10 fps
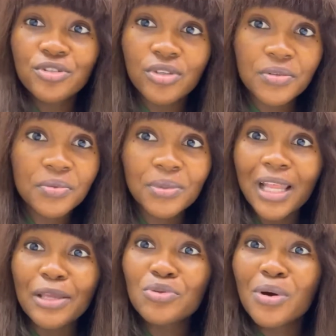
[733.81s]
stressful,
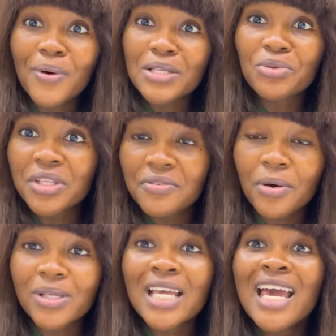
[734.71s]
like 2 hours or 3
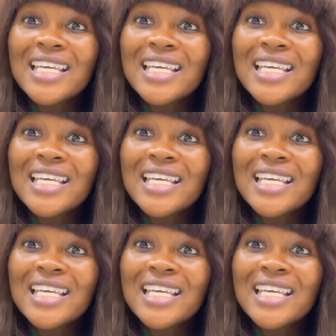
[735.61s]
hours,